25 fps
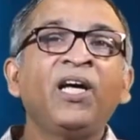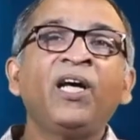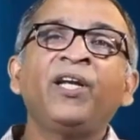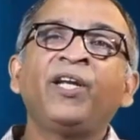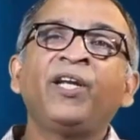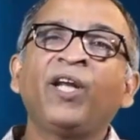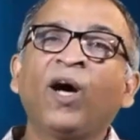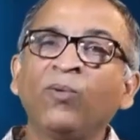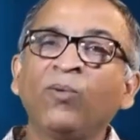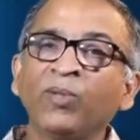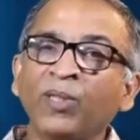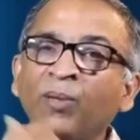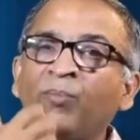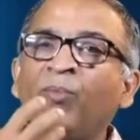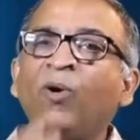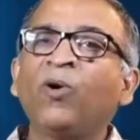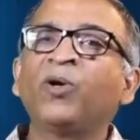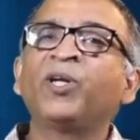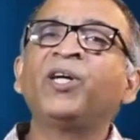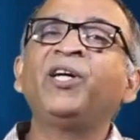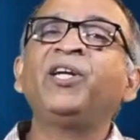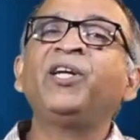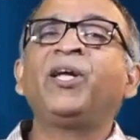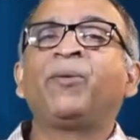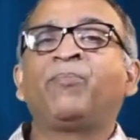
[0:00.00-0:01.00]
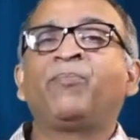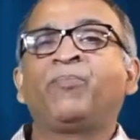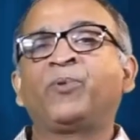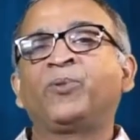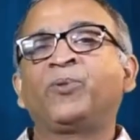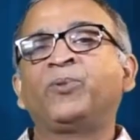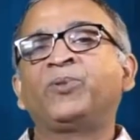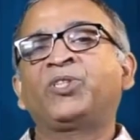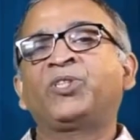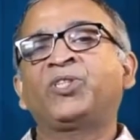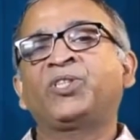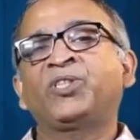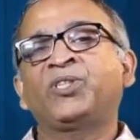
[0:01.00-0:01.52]
Now the modern
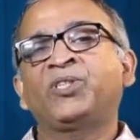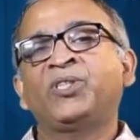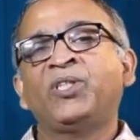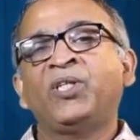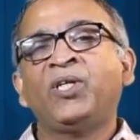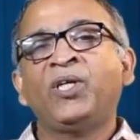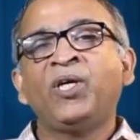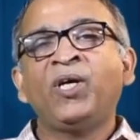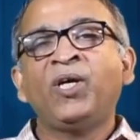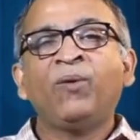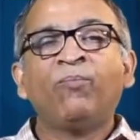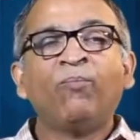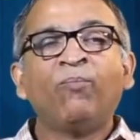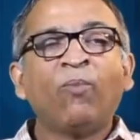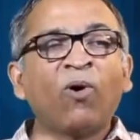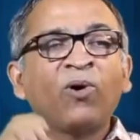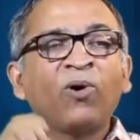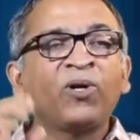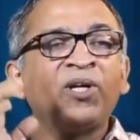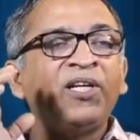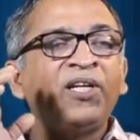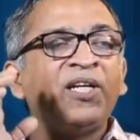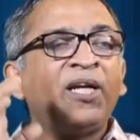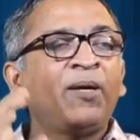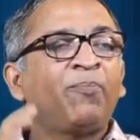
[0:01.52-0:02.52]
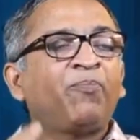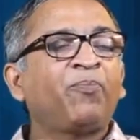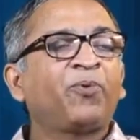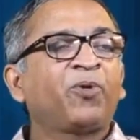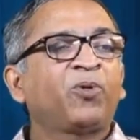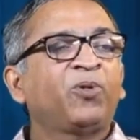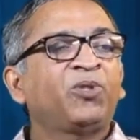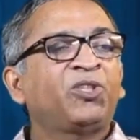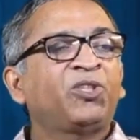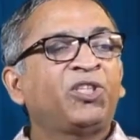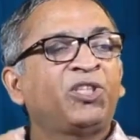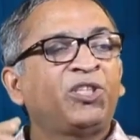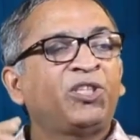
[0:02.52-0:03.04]
approach. Modern
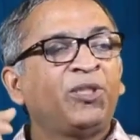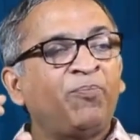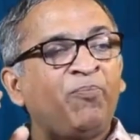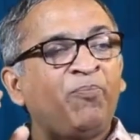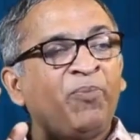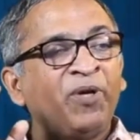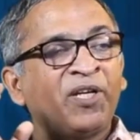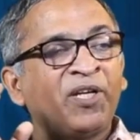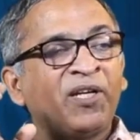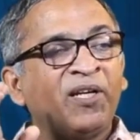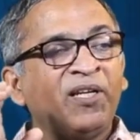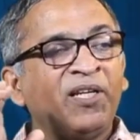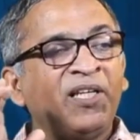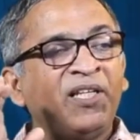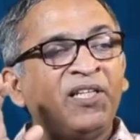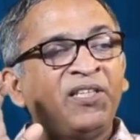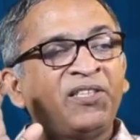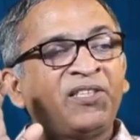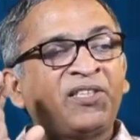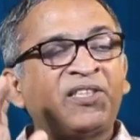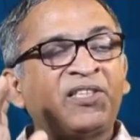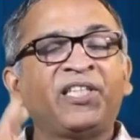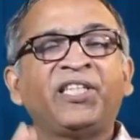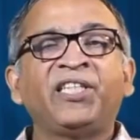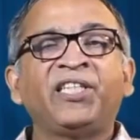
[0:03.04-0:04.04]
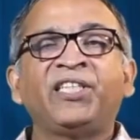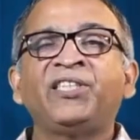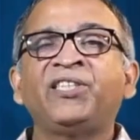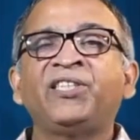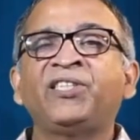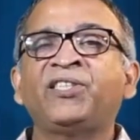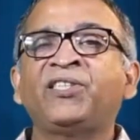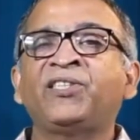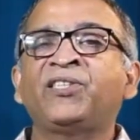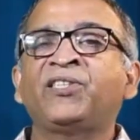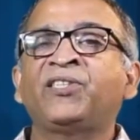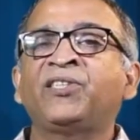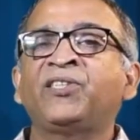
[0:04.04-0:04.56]
approach typically
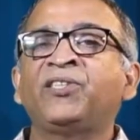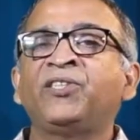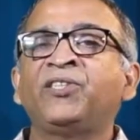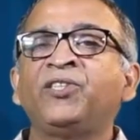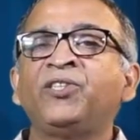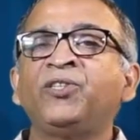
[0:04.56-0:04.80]
says